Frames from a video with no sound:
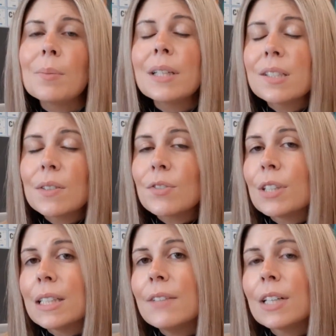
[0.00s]
please feel free
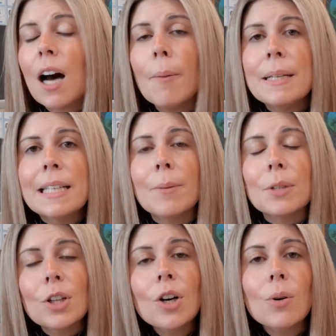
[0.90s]
to leave a comment down
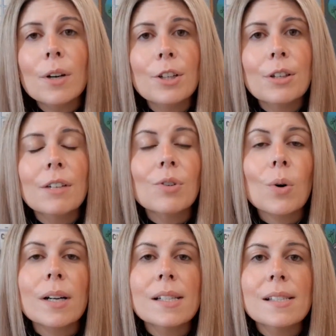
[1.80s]
below, or you can, of
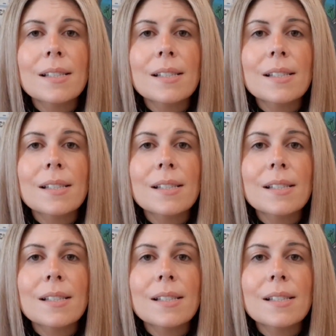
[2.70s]
course,